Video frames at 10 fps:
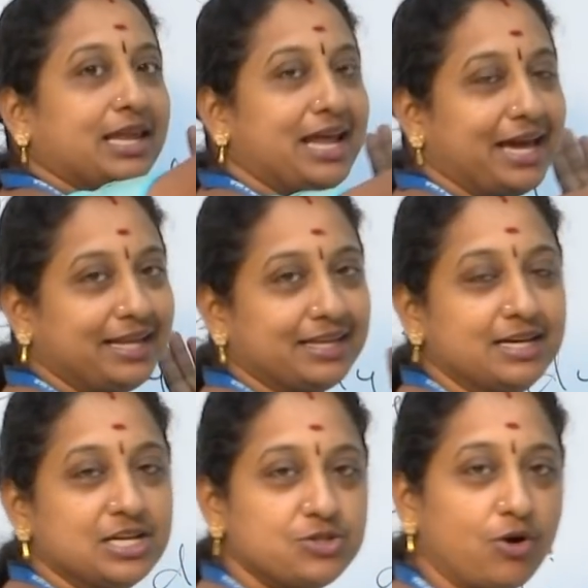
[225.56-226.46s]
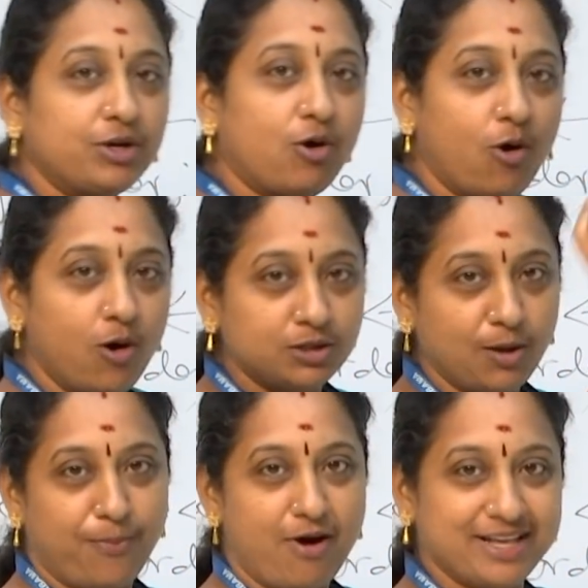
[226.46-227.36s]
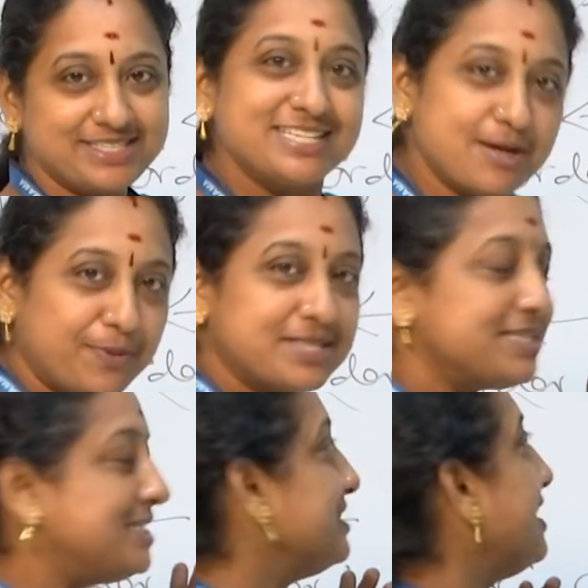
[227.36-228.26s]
the line. Join all the points. It representing